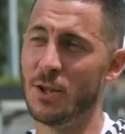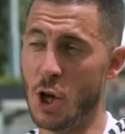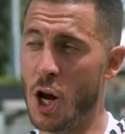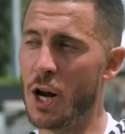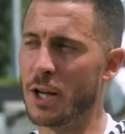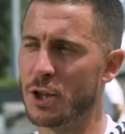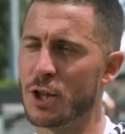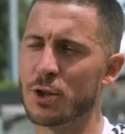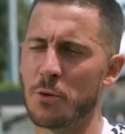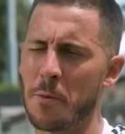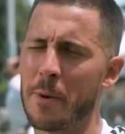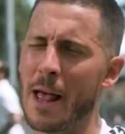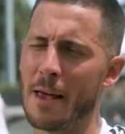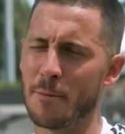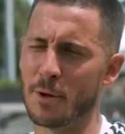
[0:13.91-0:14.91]
No, he just
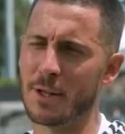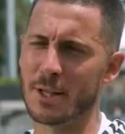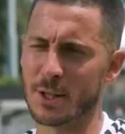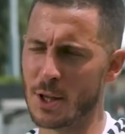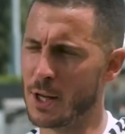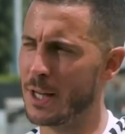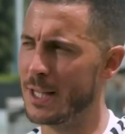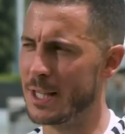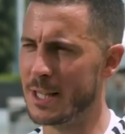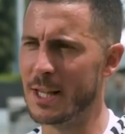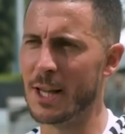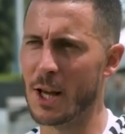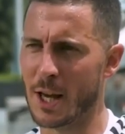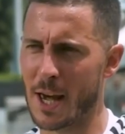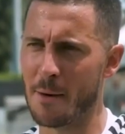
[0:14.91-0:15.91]
replied, but he
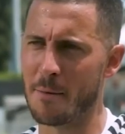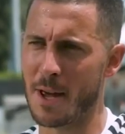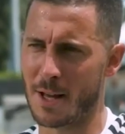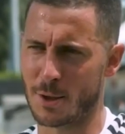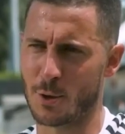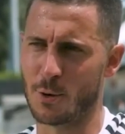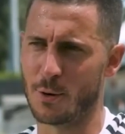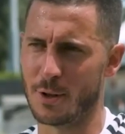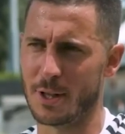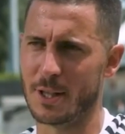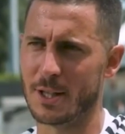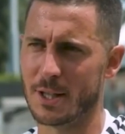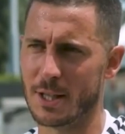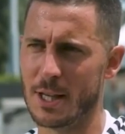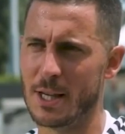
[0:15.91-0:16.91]
didn't come yet, so
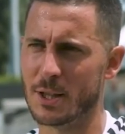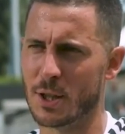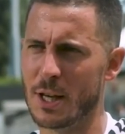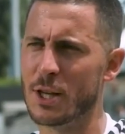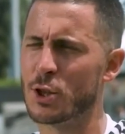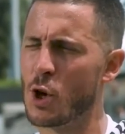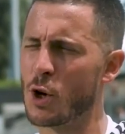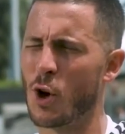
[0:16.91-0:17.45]
he's